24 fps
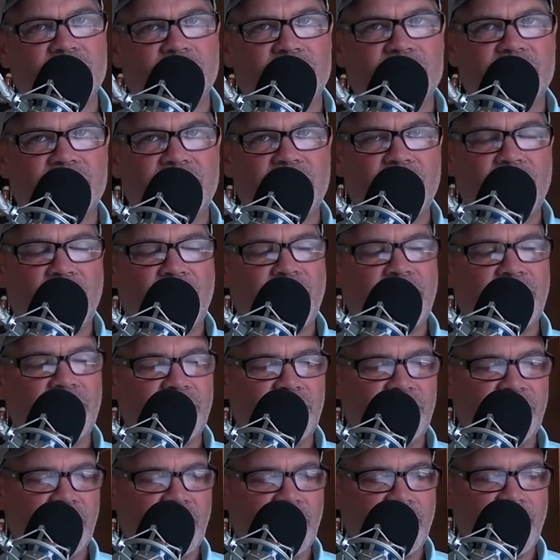So it's another thing to
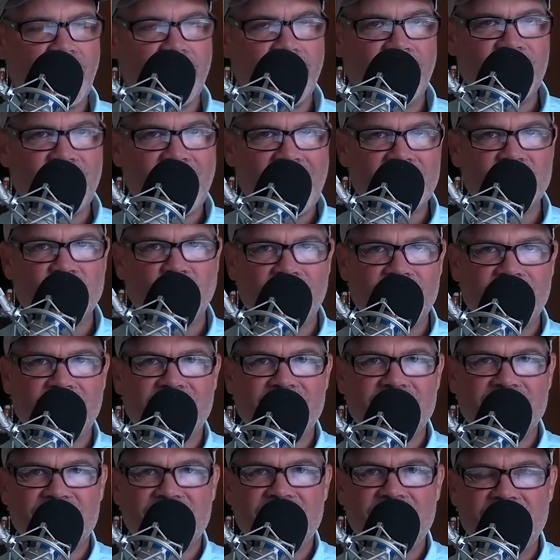think about. But that's what the
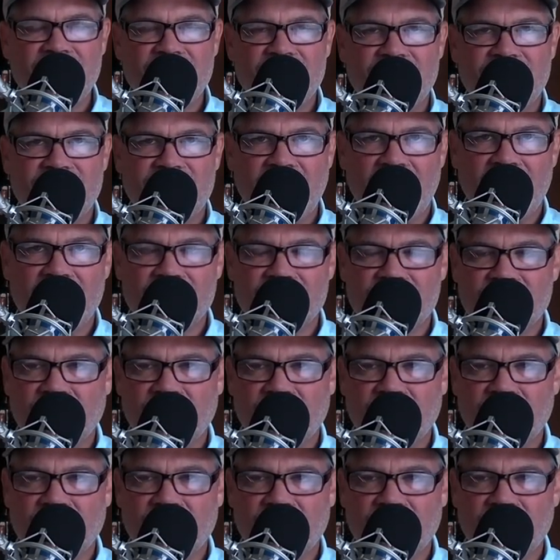disease does.